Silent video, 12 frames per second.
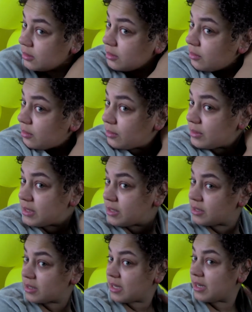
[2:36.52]
oh,
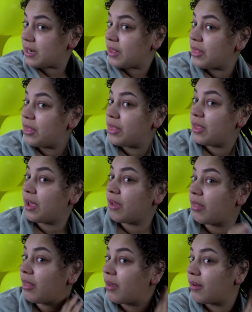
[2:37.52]
it's kind of
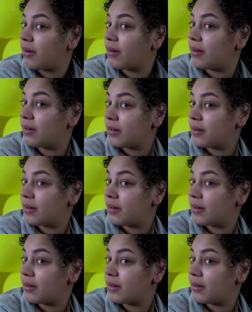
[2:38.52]
thick there.